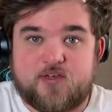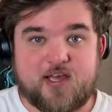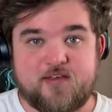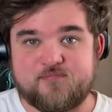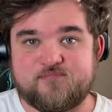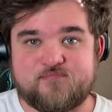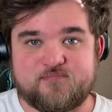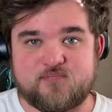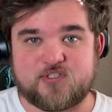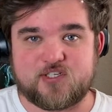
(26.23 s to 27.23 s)
Okay,
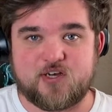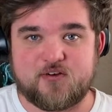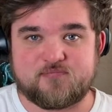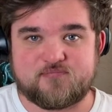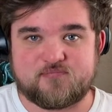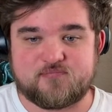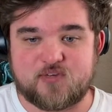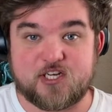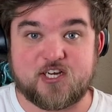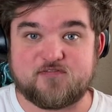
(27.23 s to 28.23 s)
so
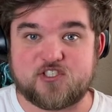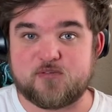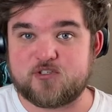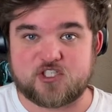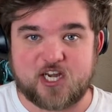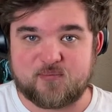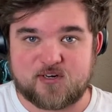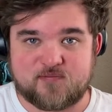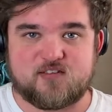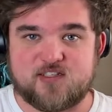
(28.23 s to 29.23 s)
enough jibber
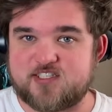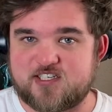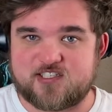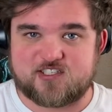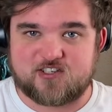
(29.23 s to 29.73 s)
jabber. Let's get